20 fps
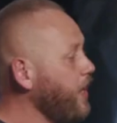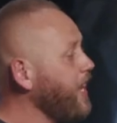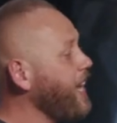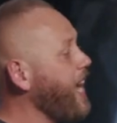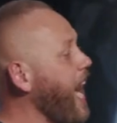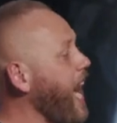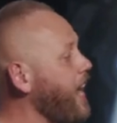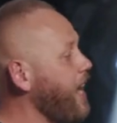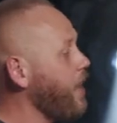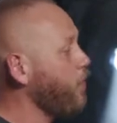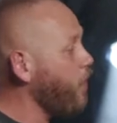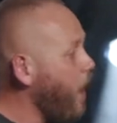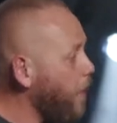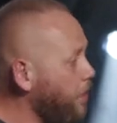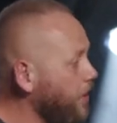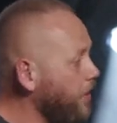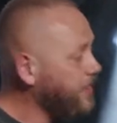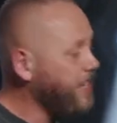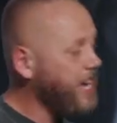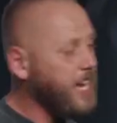he had a
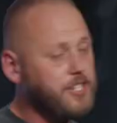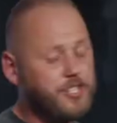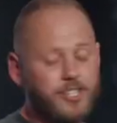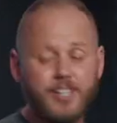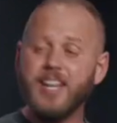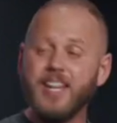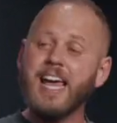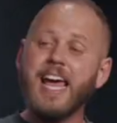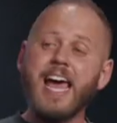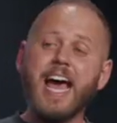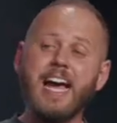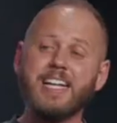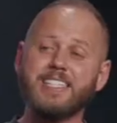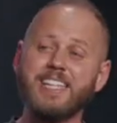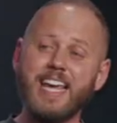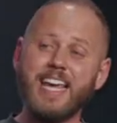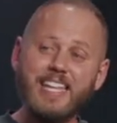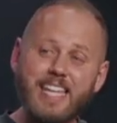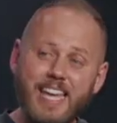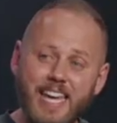reputation as
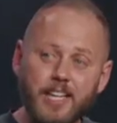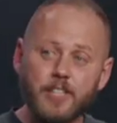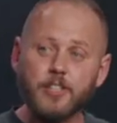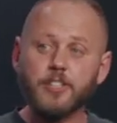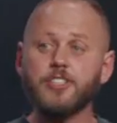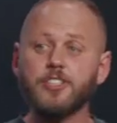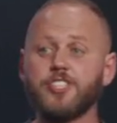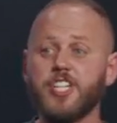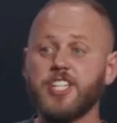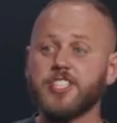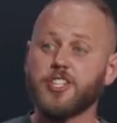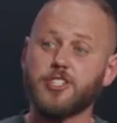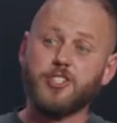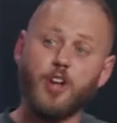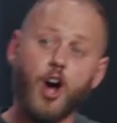a healer. Jesus